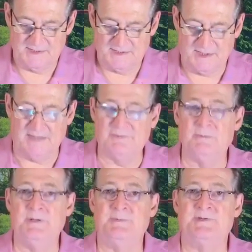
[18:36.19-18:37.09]
You know, I've heard
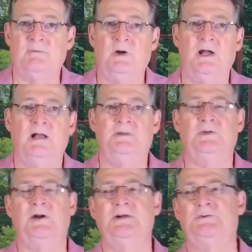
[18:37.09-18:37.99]
people say, well, you
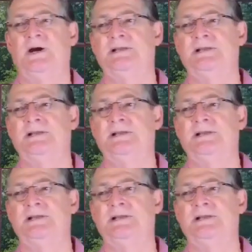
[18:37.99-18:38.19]
know, I tried